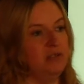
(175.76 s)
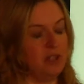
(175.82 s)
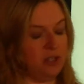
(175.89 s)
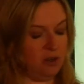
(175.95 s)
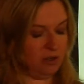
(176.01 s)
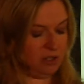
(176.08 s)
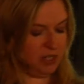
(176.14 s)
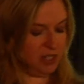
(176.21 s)
of
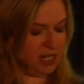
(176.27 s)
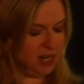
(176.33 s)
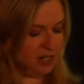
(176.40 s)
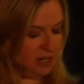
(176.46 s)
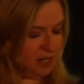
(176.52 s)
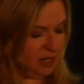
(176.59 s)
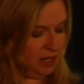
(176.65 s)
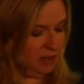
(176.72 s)
Scottish
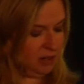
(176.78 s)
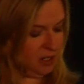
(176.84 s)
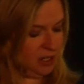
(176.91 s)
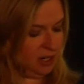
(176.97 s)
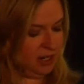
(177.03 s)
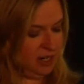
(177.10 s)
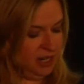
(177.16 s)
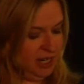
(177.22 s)

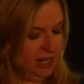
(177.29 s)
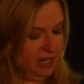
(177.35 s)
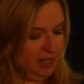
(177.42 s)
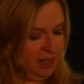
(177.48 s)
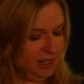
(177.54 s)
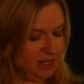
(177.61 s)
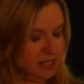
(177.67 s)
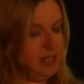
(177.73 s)
agriculture
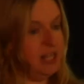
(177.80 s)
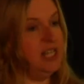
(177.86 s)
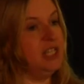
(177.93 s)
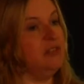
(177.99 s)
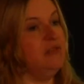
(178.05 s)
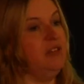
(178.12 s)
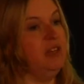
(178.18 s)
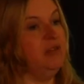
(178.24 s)
is
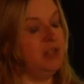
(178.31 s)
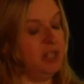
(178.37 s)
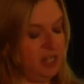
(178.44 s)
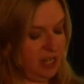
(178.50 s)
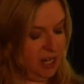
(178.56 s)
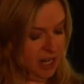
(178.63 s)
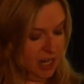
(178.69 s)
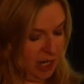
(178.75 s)
less favoured
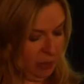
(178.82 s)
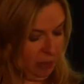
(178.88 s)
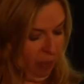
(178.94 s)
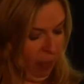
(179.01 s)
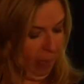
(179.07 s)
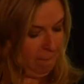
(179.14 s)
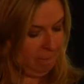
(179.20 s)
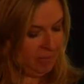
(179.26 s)
area.
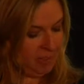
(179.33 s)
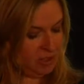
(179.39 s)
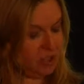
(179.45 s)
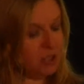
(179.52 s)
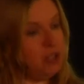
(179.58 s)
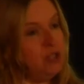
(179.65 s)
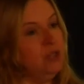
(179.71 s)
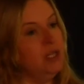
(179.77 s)
So
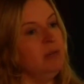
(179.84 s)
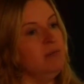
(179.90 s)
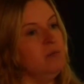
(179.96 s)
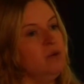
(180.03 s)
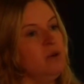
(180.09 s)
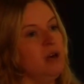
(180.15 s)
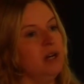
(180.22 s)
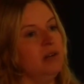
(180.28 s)
doing
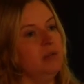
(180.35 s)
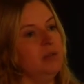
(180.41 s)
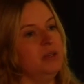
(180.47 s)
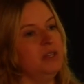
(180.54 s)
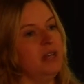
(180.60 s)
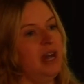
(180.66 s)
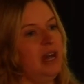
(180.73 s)
more with the